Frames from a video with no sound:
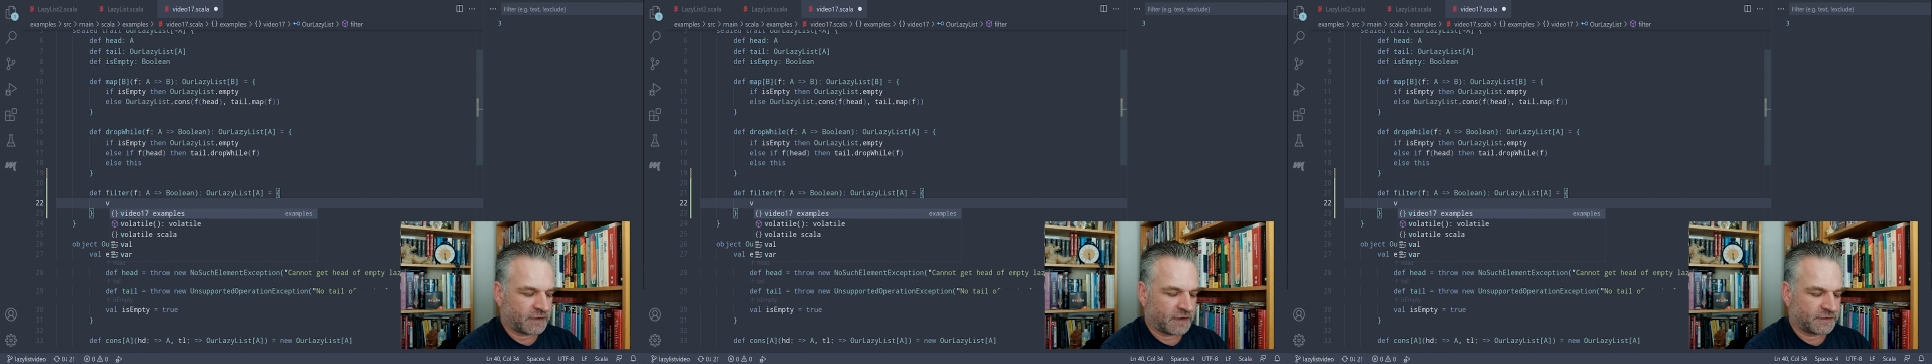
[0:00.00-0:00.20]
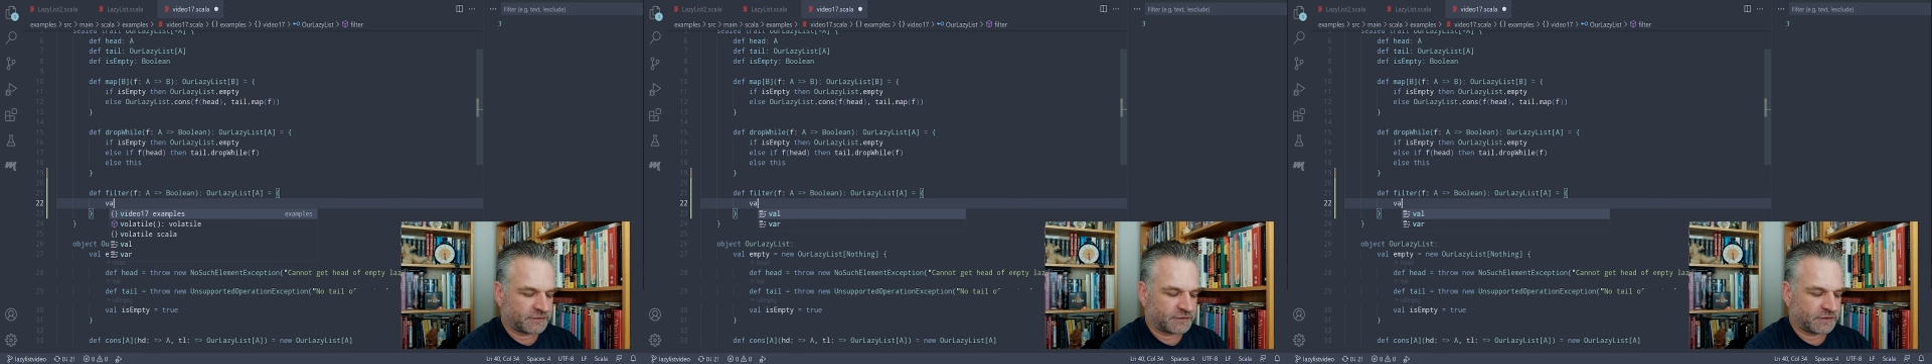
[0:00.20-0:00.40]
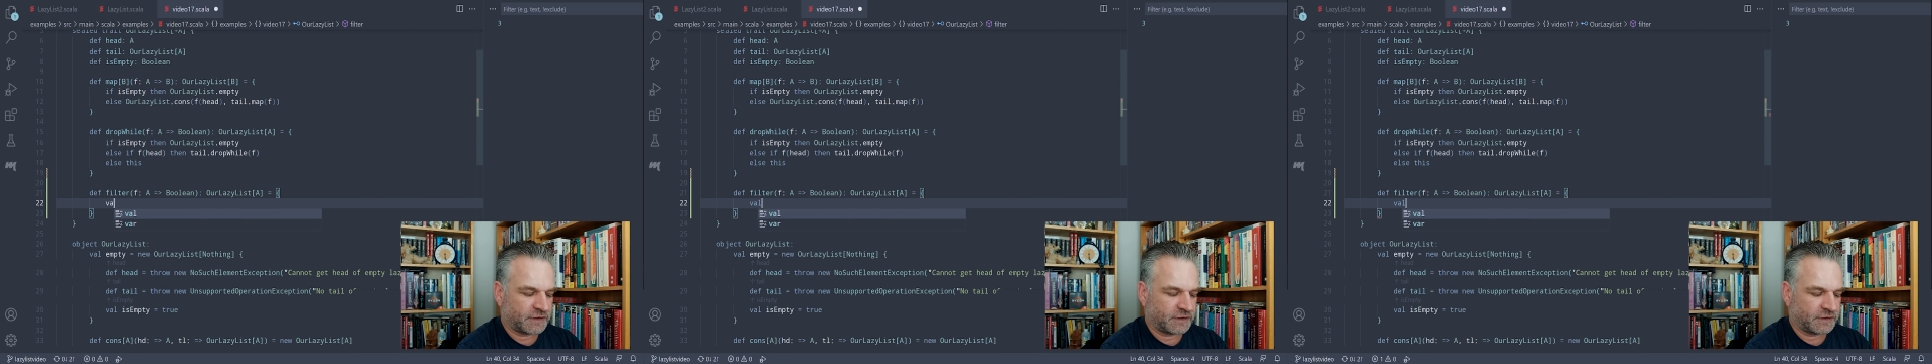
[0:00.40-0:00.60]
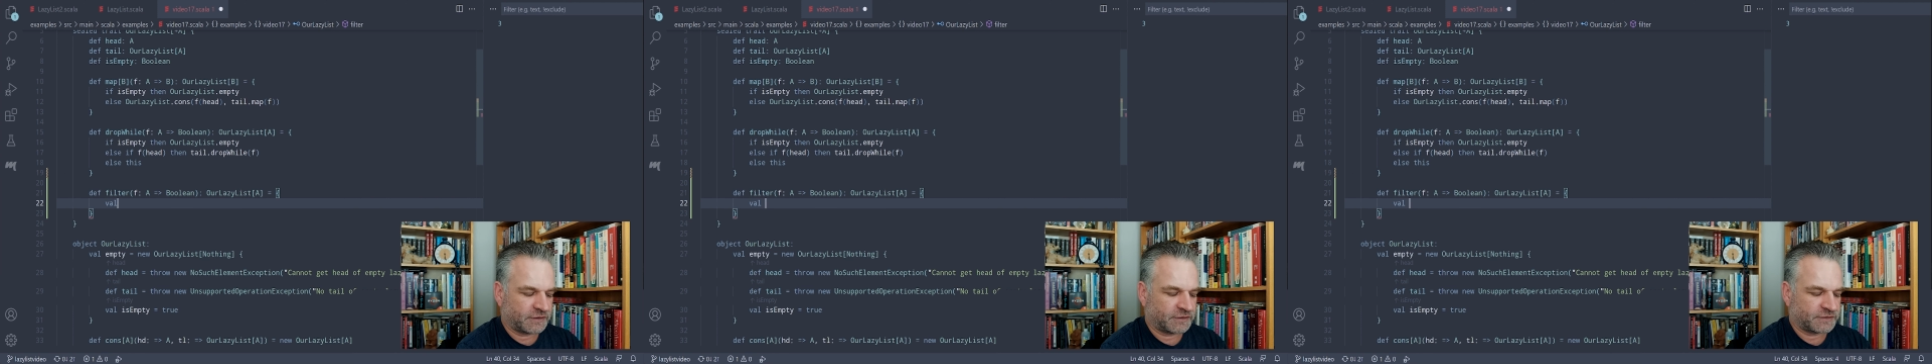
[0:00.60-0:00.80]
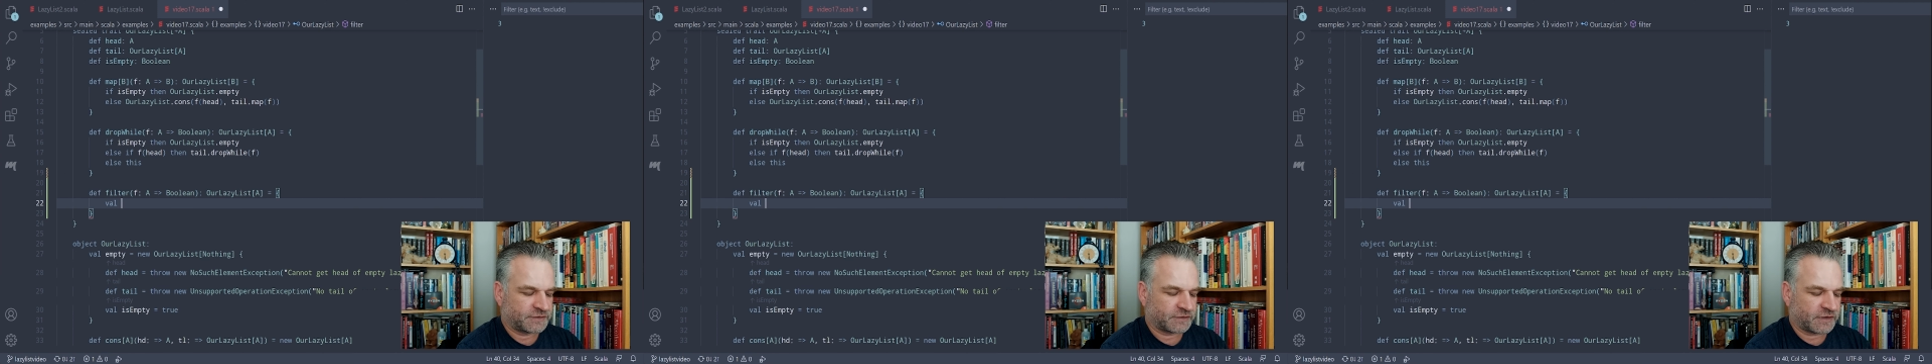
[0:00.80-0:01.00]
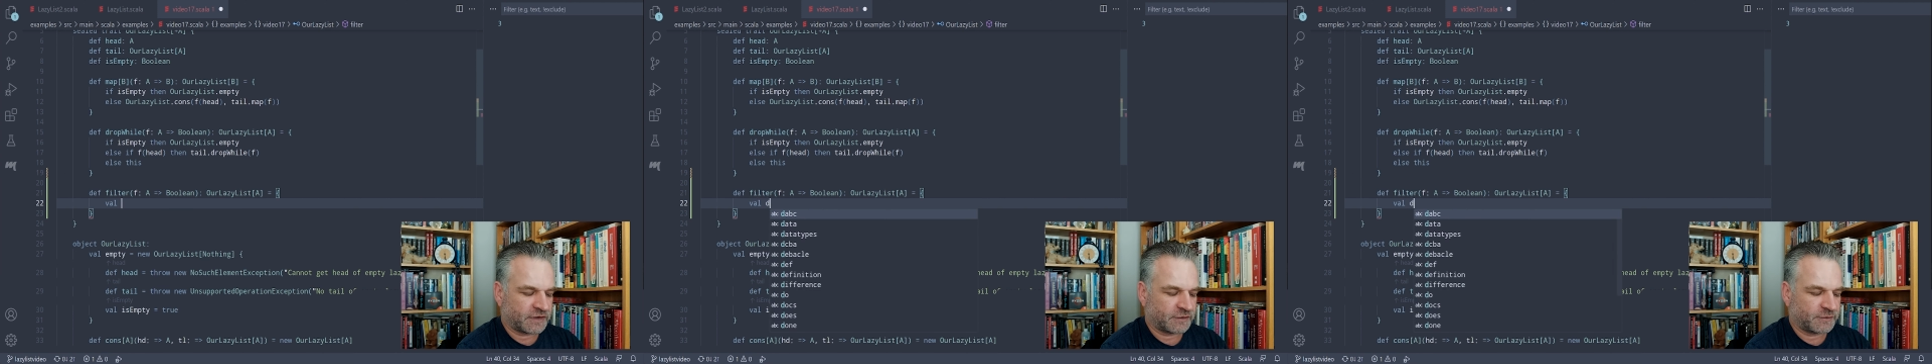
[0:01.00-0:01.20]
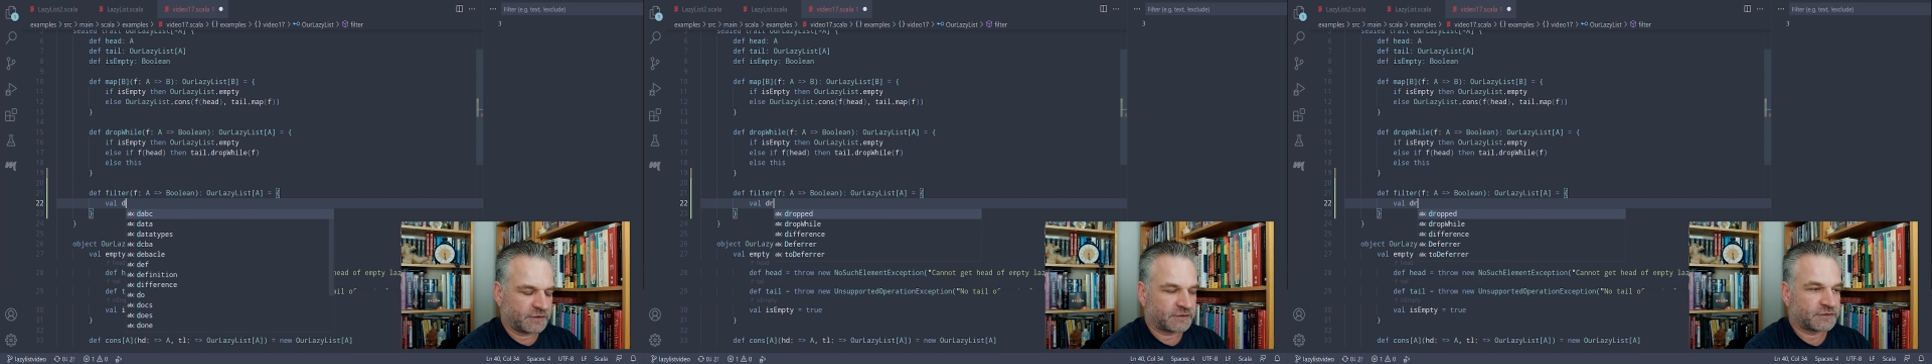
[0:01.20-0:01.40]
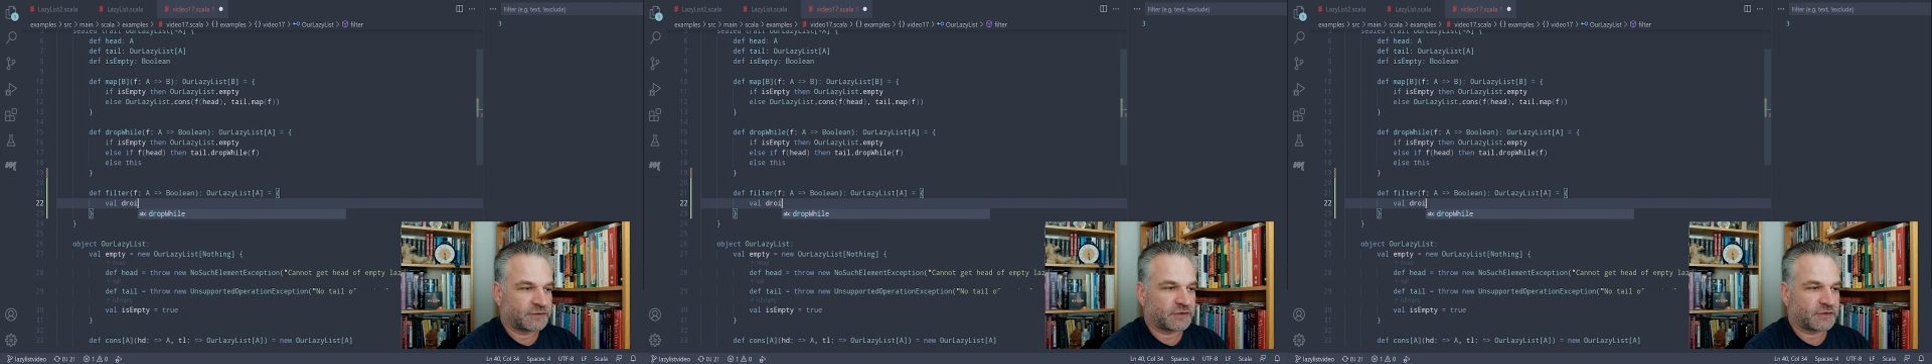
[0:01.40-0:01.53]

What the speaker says: has the initial elements